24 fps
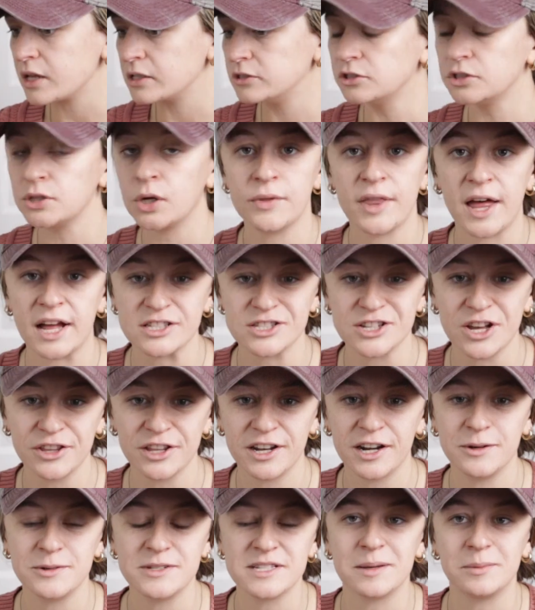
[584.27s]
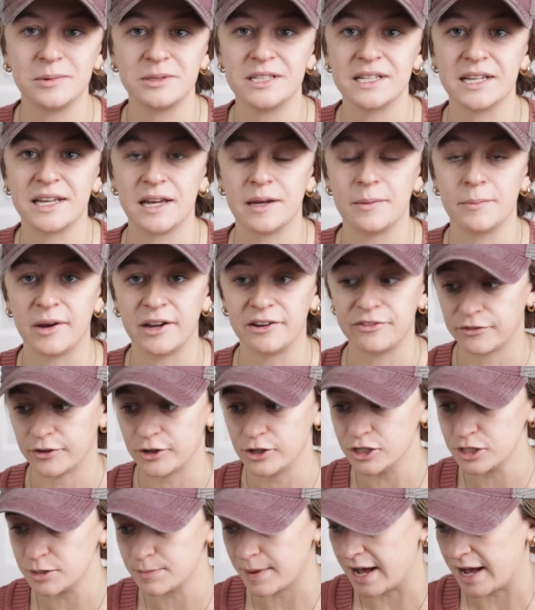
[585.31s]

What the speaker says: So that's all that I was able to get in my first